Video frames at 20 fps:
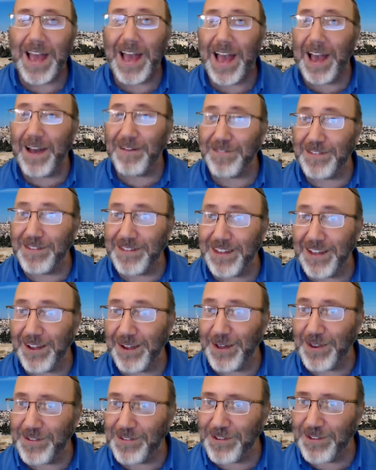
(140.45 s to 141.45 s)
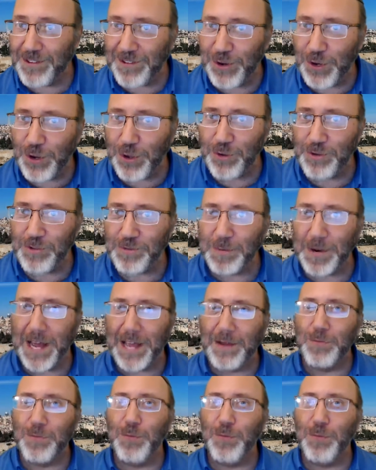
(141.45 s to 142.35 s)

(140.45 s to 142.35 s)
I have to tell you, this isn't news, but I